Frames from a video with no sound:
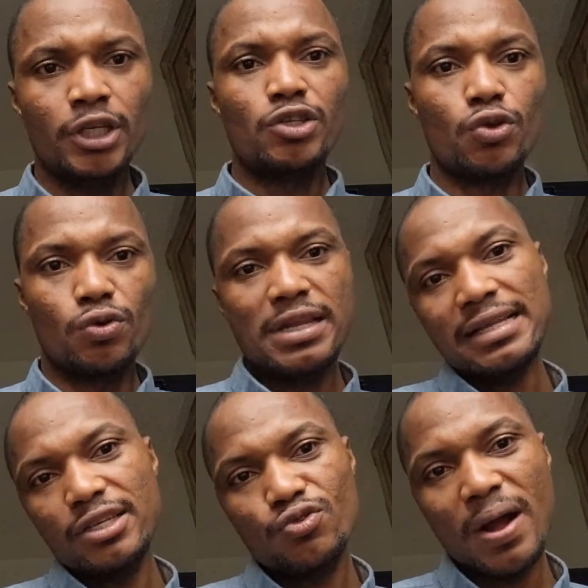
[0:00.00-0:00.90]
So
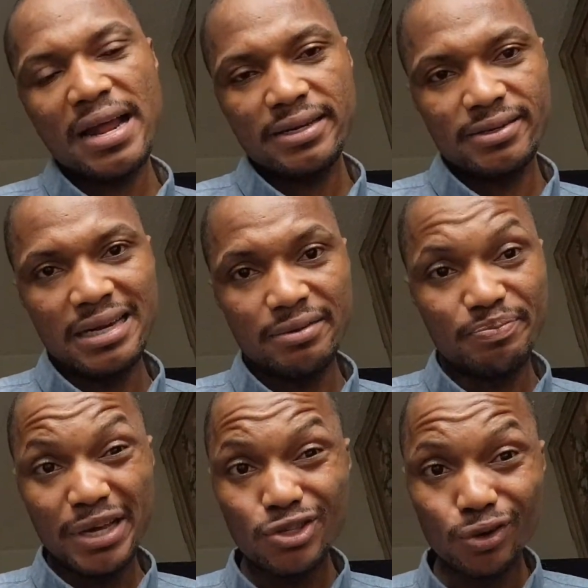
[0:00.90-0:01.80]
that is why,
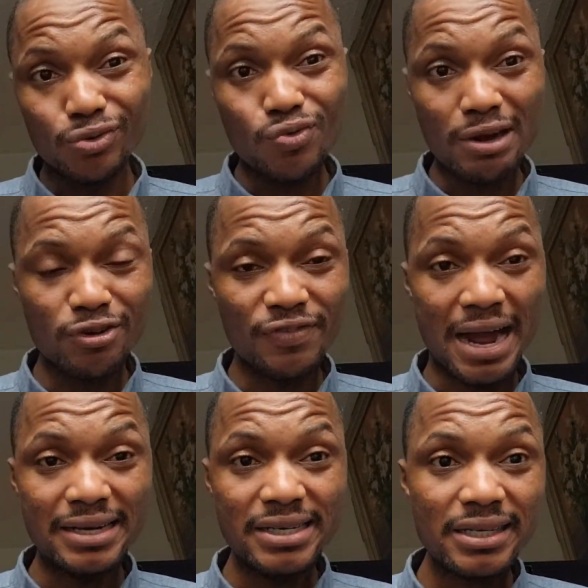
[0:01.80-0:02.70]
based on one of
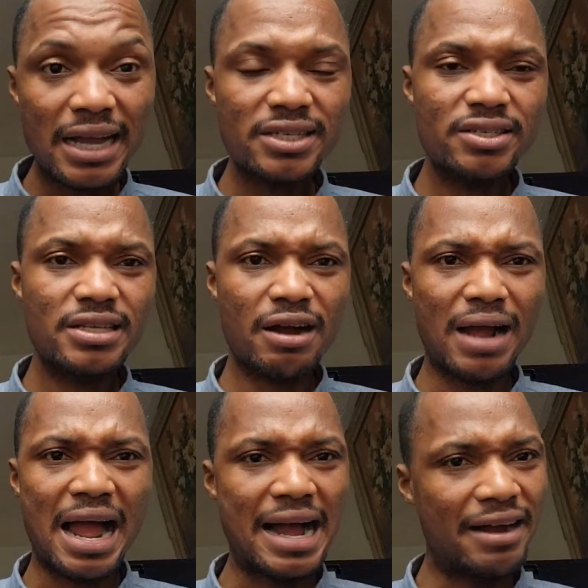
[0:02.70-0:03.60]
our discussions,
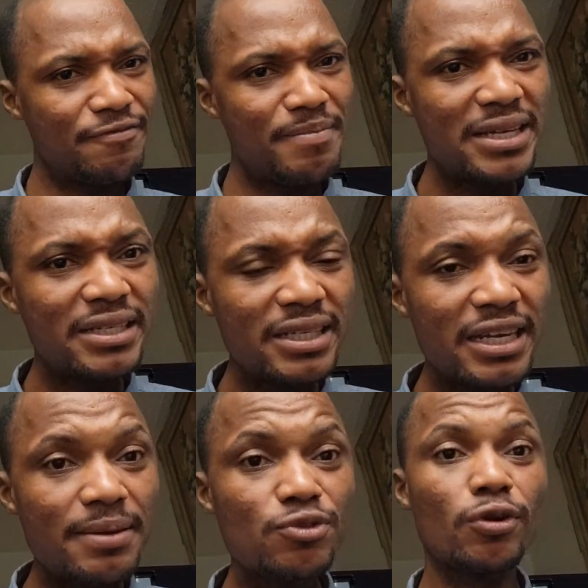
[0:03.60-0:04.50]
I have mentioned
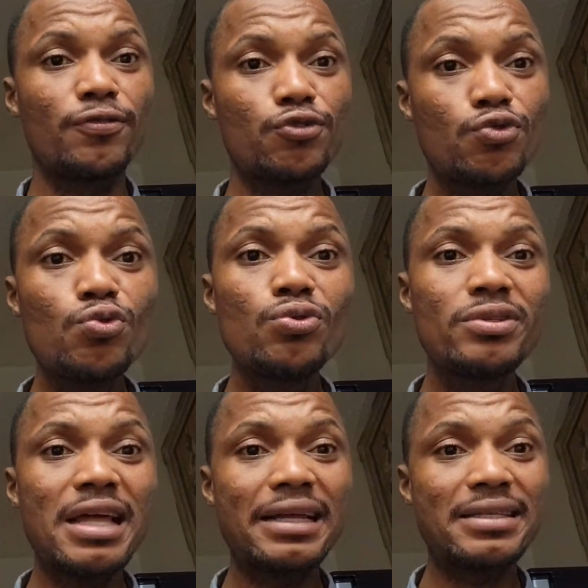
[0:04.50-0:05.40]
names of schools
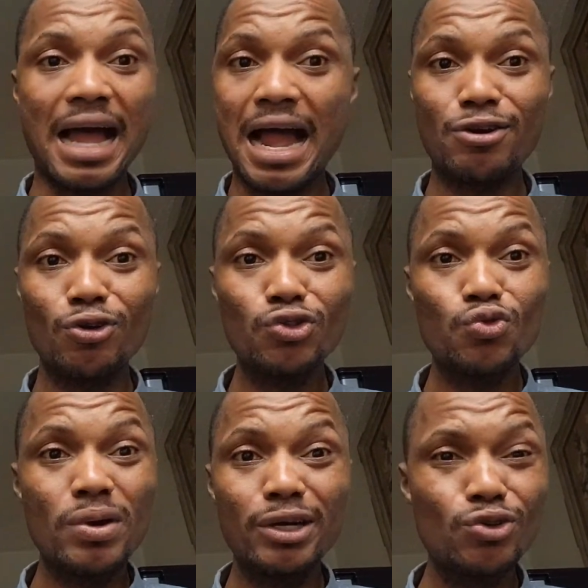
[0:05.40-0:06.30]
that are not
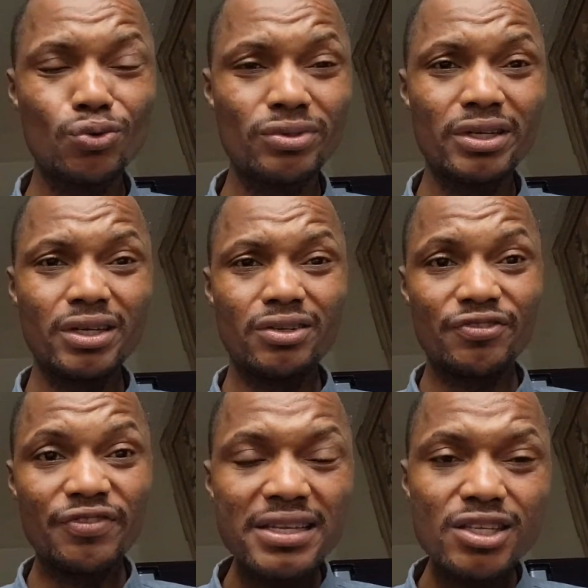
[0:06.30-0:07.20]
well known.
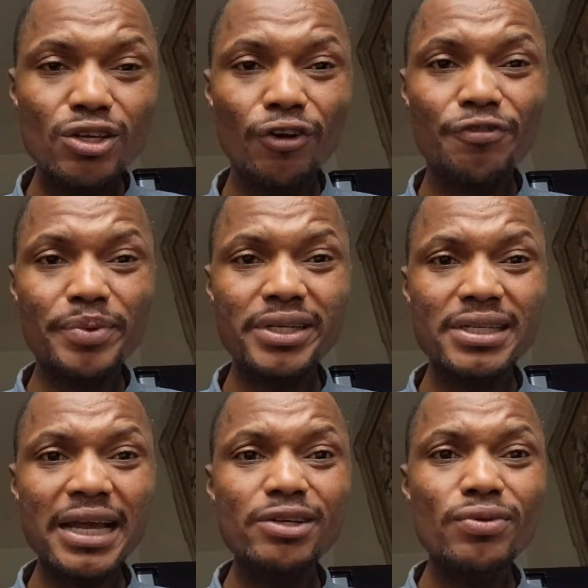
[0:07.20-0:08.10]
University of Prince
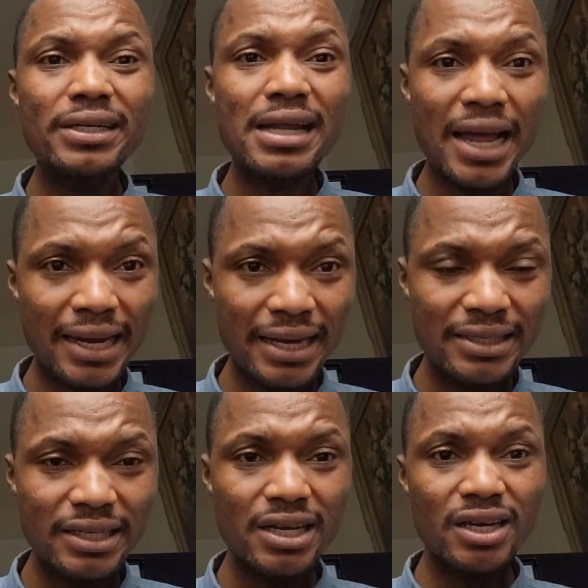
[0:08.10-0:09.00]
Edward
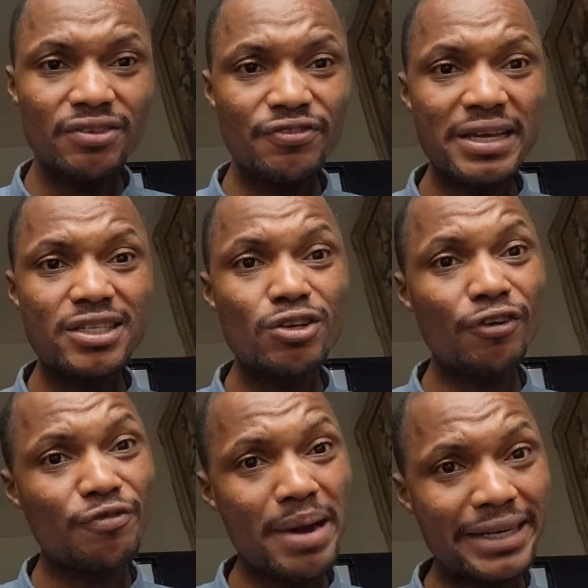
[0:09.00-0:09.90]
Island, University
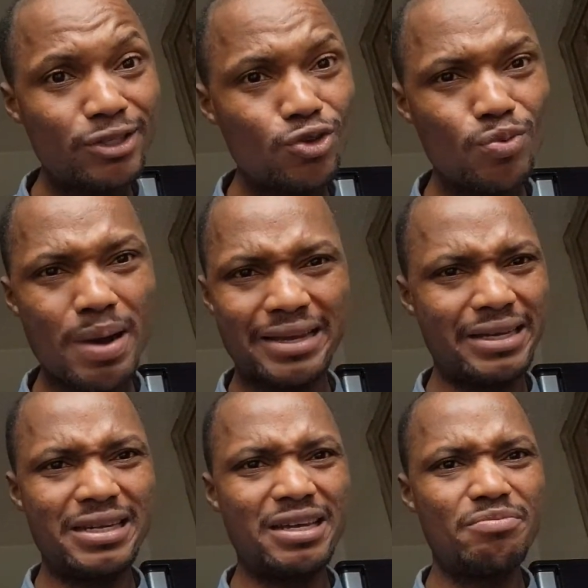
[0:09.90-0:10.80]
of Manitoba.
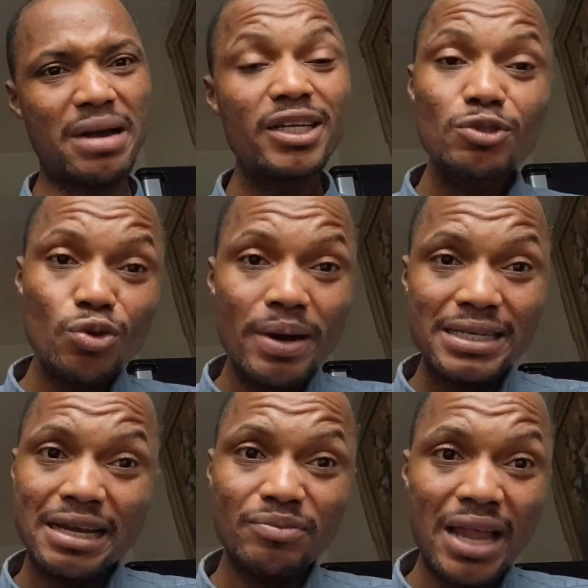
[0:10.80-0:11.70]
In Manitoba,
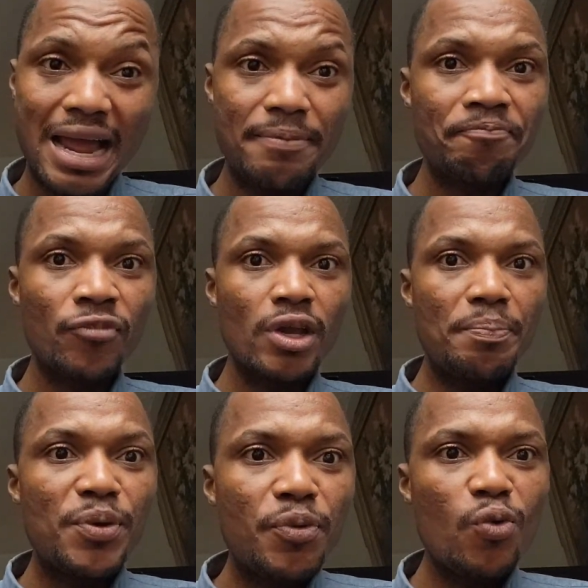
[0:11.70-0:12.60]
sometimes
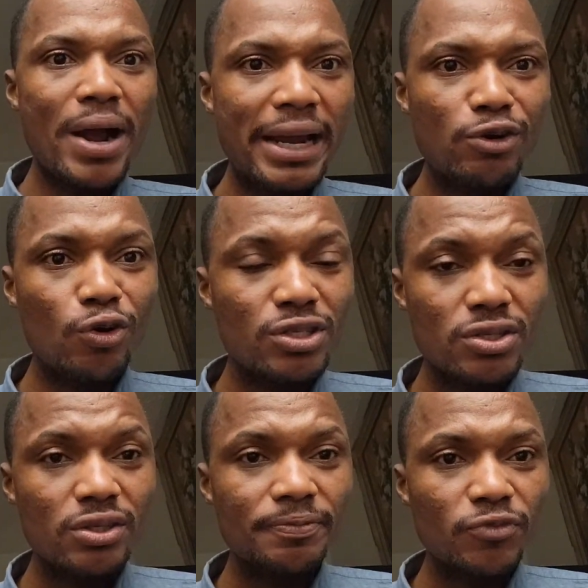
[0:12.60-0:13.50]
People were not
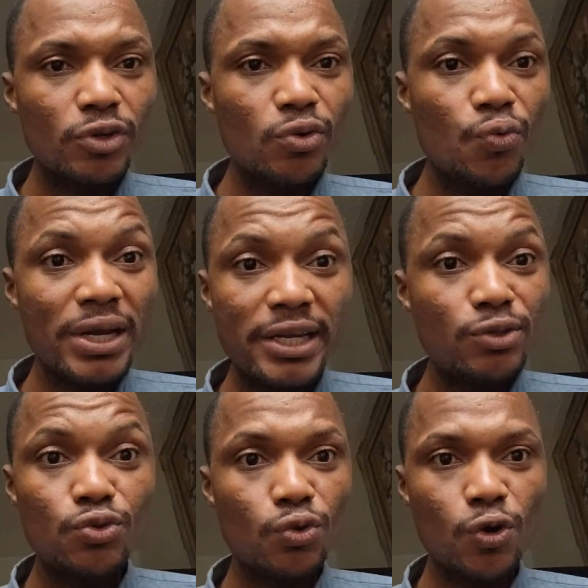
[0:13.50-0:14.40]
willing
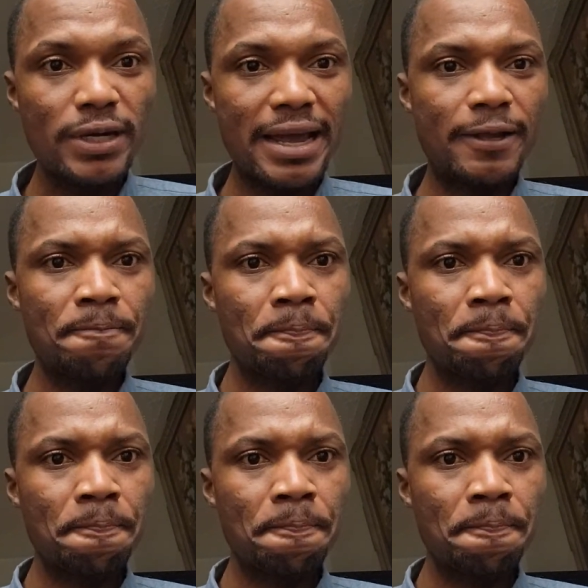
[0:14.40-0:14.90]
to go there.